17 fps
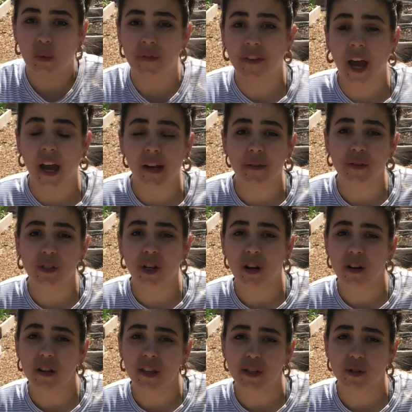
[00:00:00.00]
We've kind of
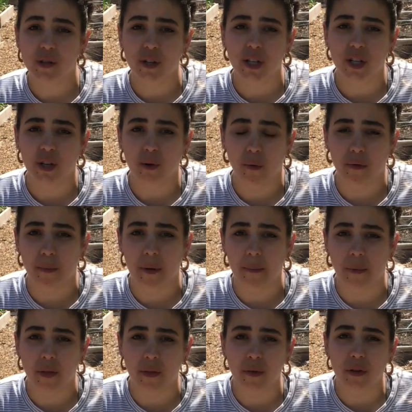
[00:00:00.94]
started this tradition with
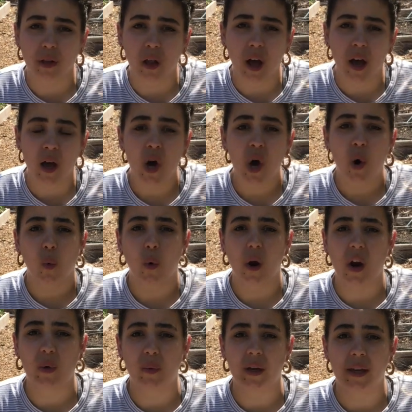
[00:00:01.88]
my mother-in-law
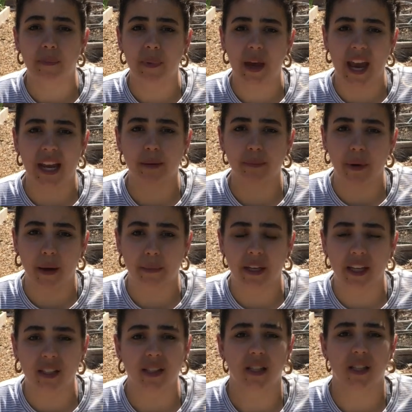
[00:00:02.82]
where we paint
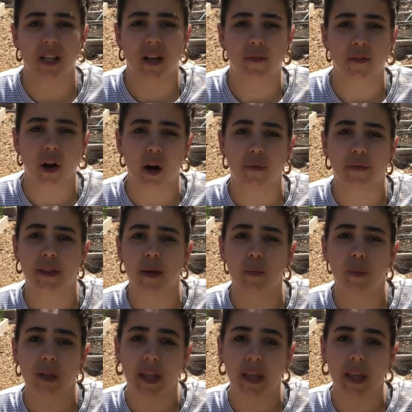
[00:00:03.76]
pumpkins instead of carve them.